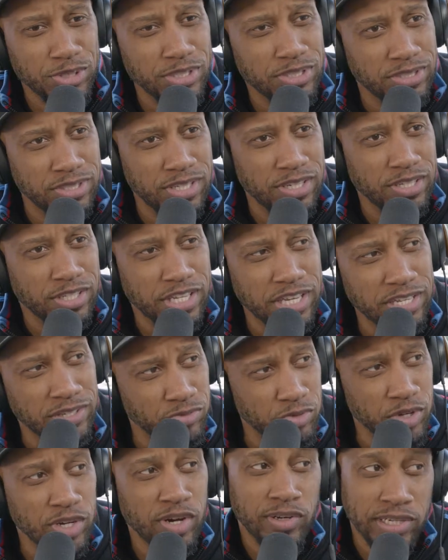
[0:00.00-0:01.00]
can see, Keysha,
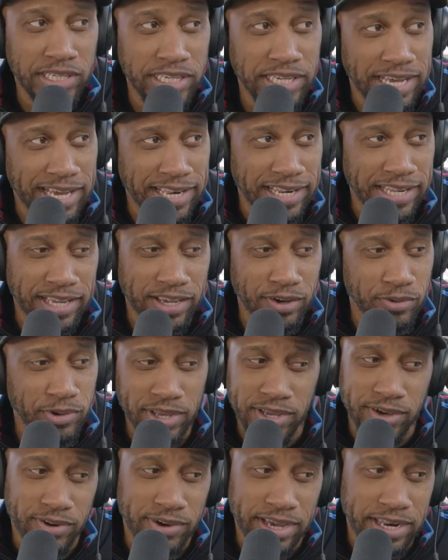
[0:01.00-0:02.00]
we're going to leave that in.
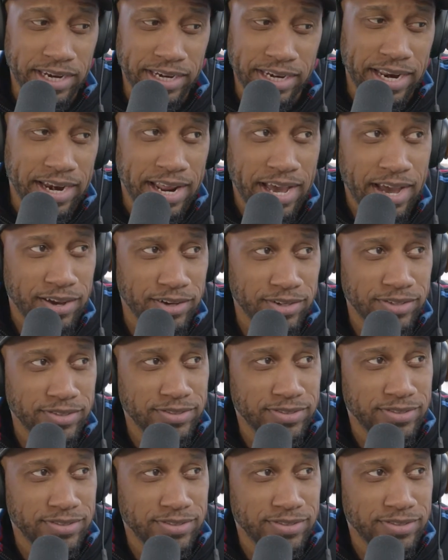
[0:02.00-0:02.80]
We ain't going to edit that out.